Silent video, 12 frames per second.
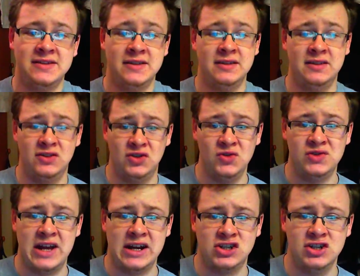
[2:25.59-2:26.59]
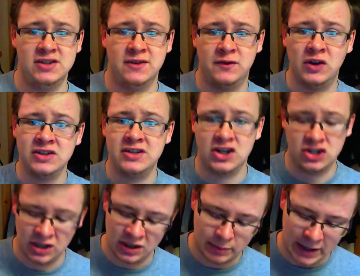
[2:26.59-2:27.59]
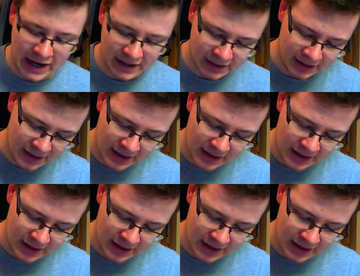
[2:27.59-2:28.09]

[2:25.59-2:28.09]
it into 2 sections, the front section and the back,